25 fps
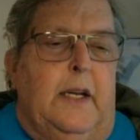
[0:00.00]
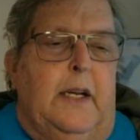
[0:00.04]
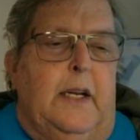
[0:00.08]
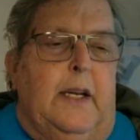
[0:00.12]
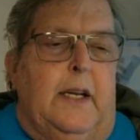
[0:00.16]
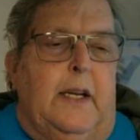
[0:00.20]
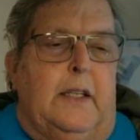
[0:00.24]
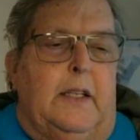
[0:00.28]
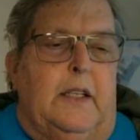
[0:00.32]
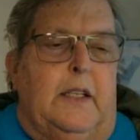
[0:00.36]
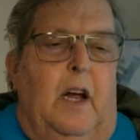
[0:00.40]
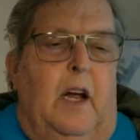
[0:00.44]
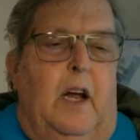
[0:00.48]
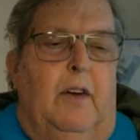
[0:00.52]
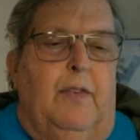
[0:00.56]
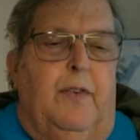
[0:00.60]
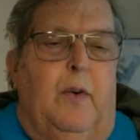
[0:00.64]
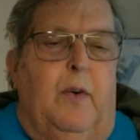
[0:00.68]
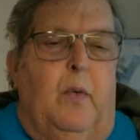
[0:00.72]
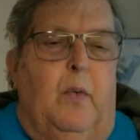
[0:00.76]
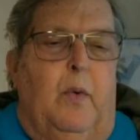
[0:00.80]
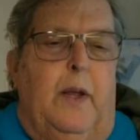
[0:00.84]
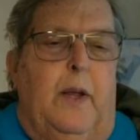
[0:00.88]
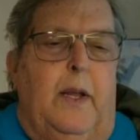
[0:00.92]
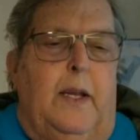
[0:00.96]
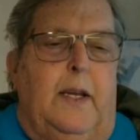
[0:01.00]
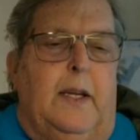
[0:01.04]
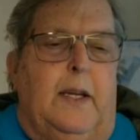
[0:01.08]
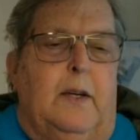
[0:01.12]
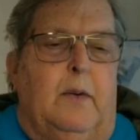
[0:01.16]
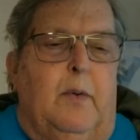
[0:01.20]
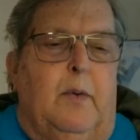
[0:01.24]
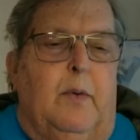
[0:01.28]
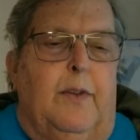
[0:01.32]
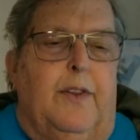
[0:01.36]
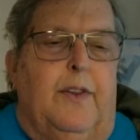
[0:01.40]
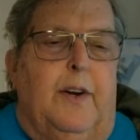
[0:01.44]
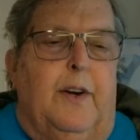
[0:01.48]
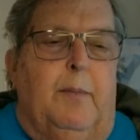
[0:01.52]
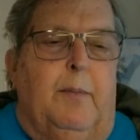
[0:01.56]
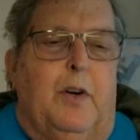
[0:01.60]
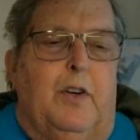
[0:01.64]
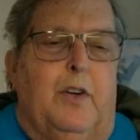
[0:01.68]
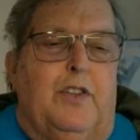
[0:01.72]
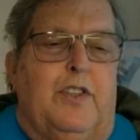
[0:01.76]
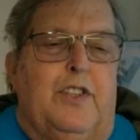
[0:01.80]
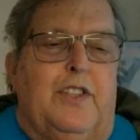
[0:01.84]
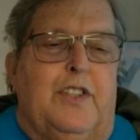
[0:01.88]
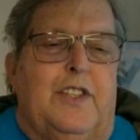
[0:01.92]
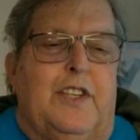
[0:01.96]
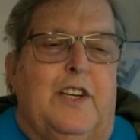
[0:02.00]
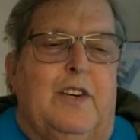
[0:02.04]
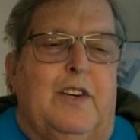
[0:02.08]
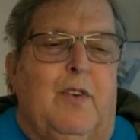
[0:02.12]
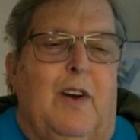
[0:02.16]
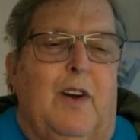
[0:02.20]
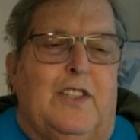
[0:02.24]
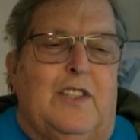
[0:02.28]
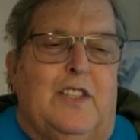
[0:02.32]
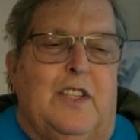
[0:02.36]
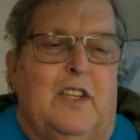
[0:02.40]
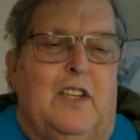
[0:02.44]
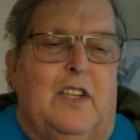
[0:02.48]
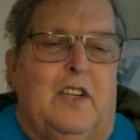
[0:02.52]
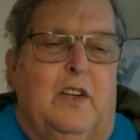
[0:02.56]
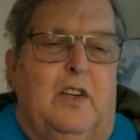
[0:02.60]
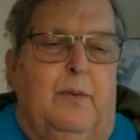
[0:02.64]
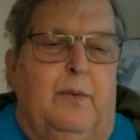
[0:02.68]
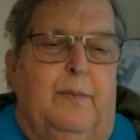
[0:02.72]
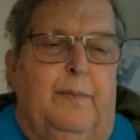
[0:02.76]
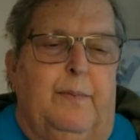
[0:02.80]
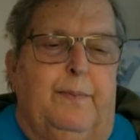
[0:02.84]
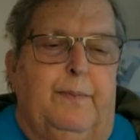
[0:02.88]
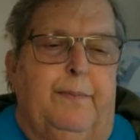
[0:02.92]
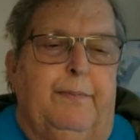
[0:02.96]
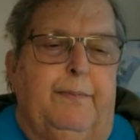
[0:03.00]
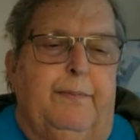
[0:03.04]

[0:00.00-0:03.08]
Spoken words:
kicked off a weekend with an emergency rescue.